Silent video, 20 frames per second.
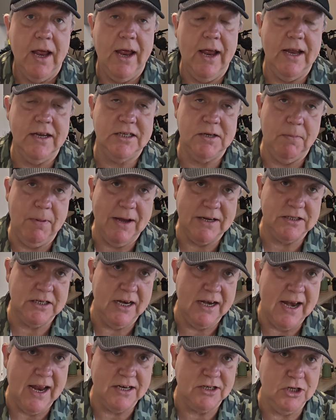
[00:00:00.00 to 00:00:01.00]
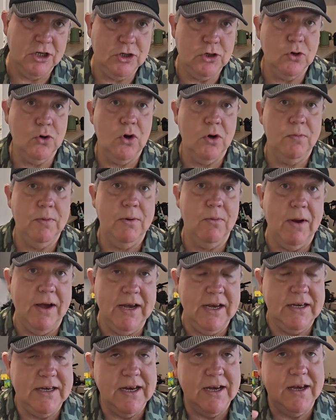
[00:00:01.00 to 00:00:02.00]
Sebastian actually showed me
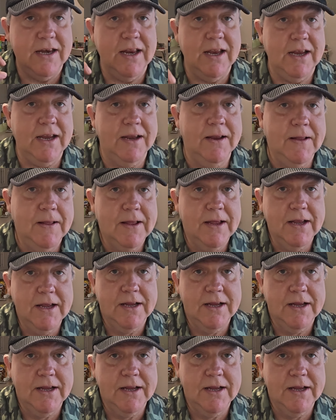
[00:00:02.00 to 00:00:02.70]
when he did the